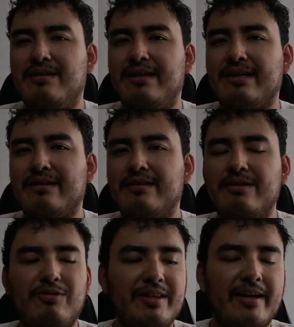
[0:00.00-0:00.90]
like
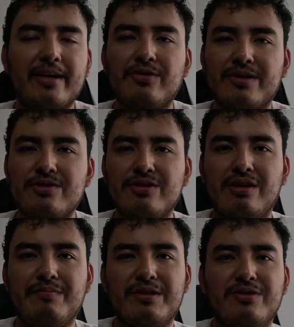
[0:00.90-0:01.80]
the one that I couldn't
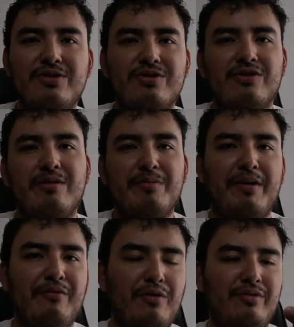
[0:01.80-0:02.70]
stop is just grabbing
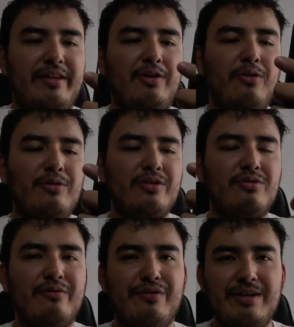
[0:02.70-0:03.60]
my phone and hold it
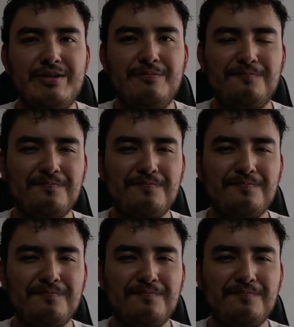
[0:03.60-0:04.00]
to the face.